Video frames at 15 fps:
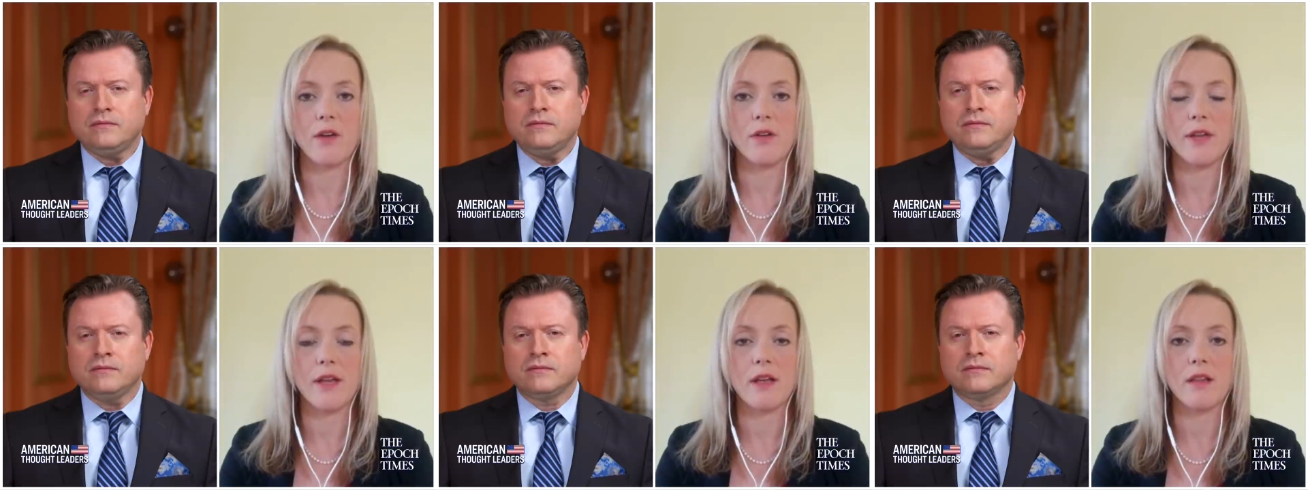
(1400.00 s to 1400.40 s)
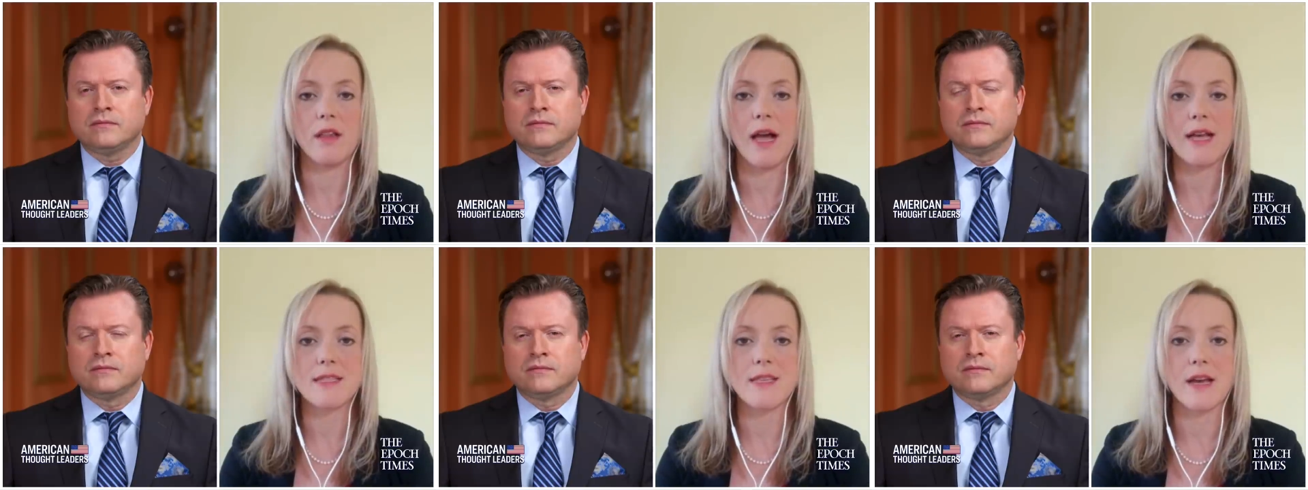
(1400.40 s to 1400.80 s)
Speaker 1: filed a
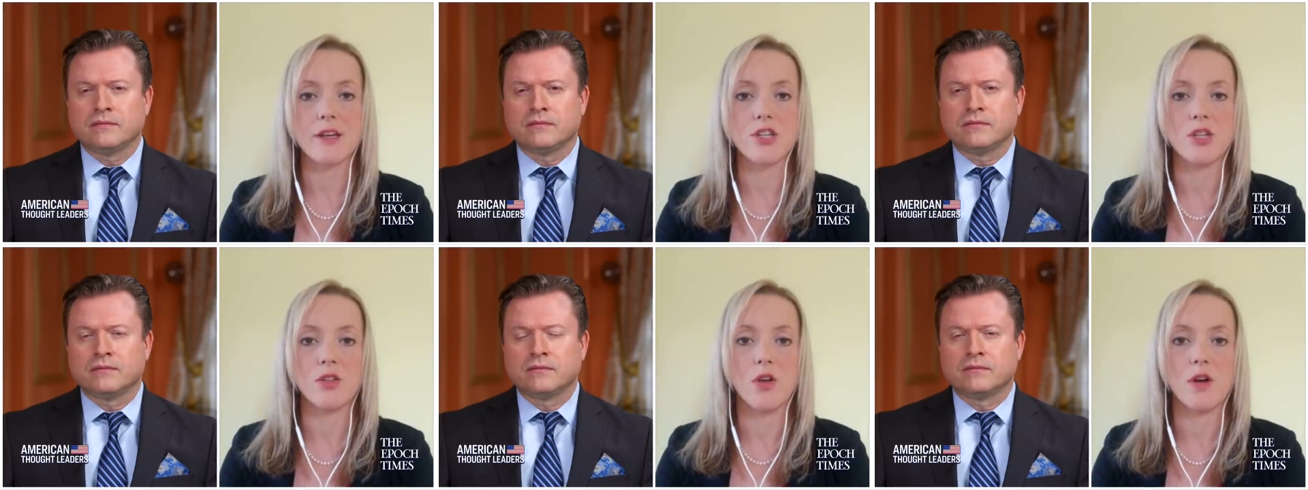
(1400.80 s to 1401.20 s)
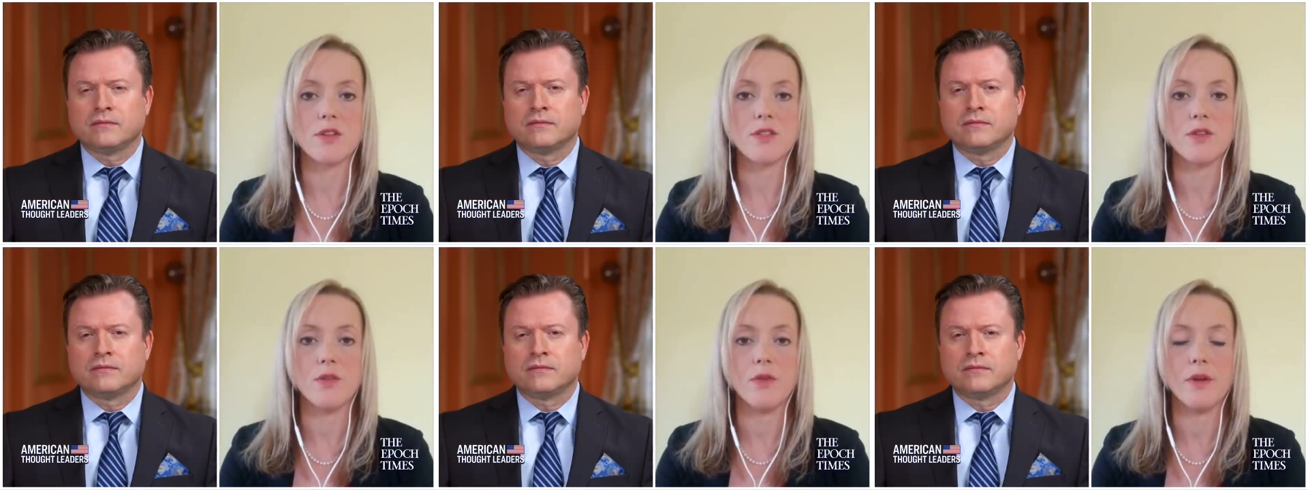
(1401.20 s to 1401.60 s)
class action
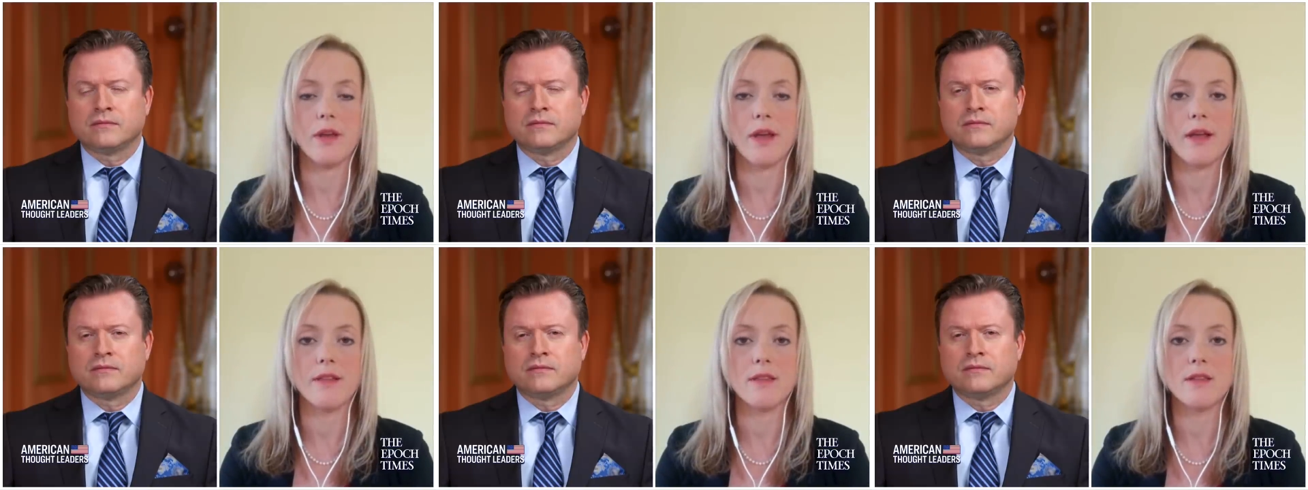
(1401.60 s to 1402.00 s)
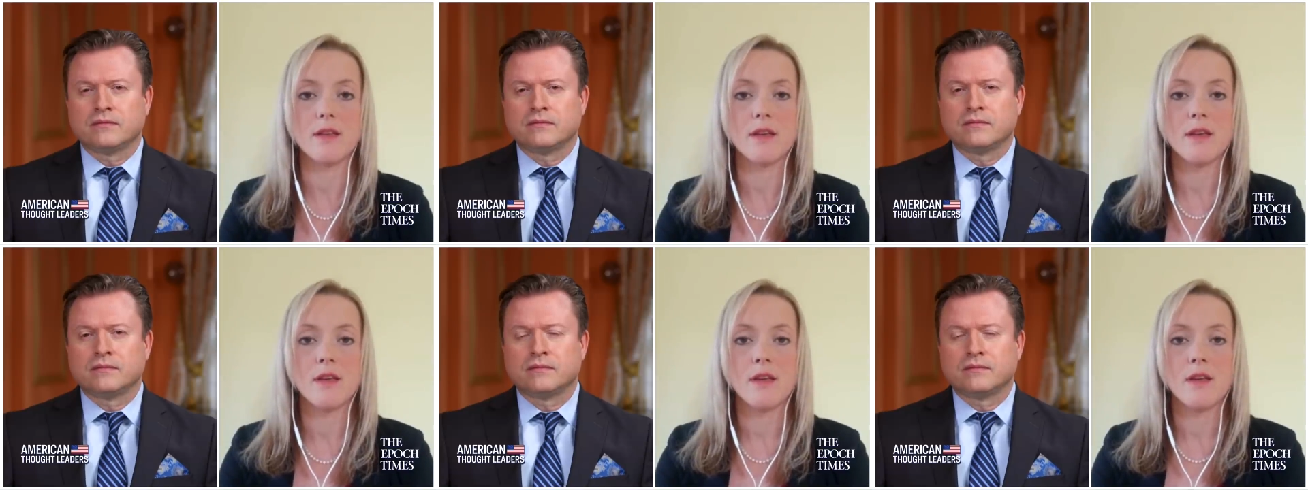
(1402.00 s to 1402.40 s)
lawsuit against